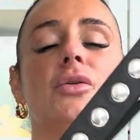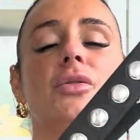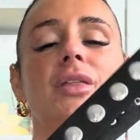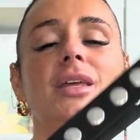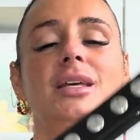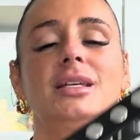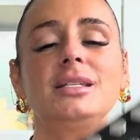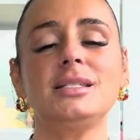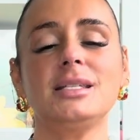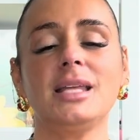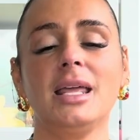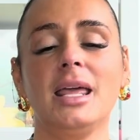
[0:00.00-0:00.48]

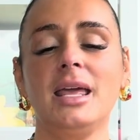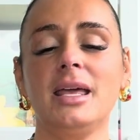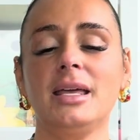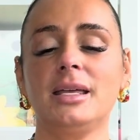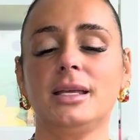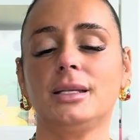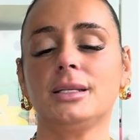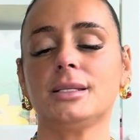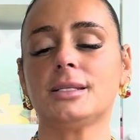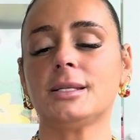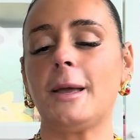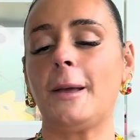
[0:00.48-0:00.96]
this
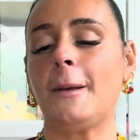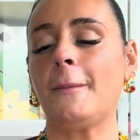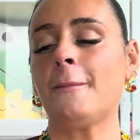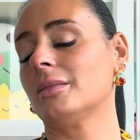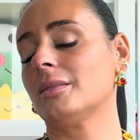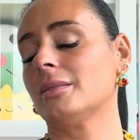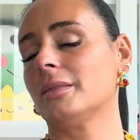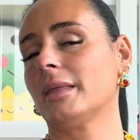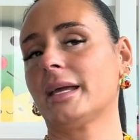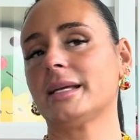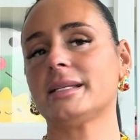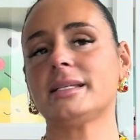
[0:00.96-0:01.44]
is,
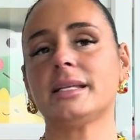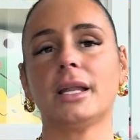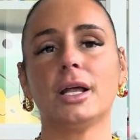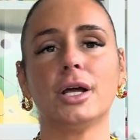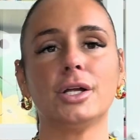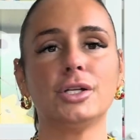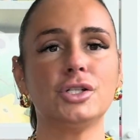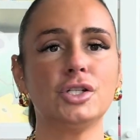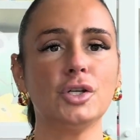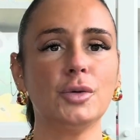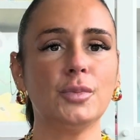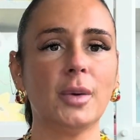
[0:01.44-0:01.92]
like I said,
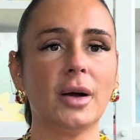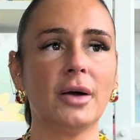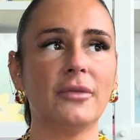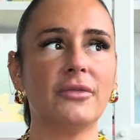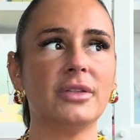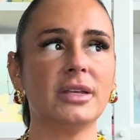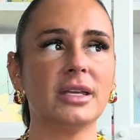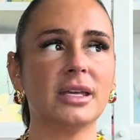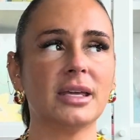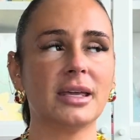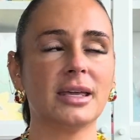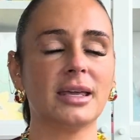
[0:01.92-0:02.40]
a dupe of
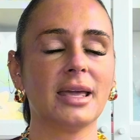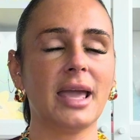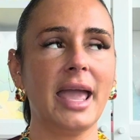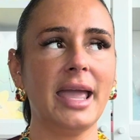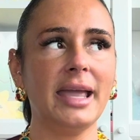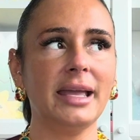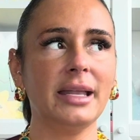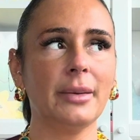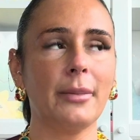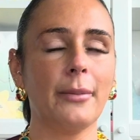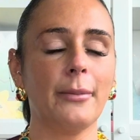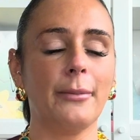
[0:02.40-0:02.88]
the
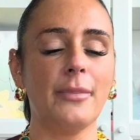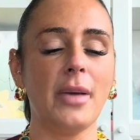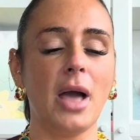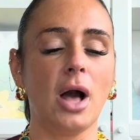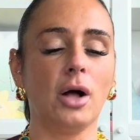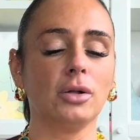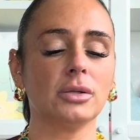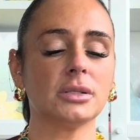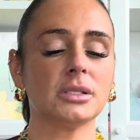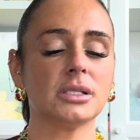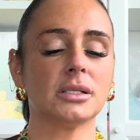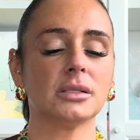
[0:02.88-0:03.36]
Kate
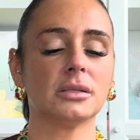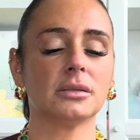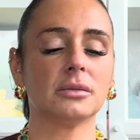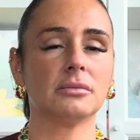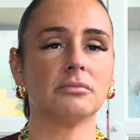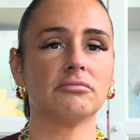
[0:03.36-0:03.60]
belt.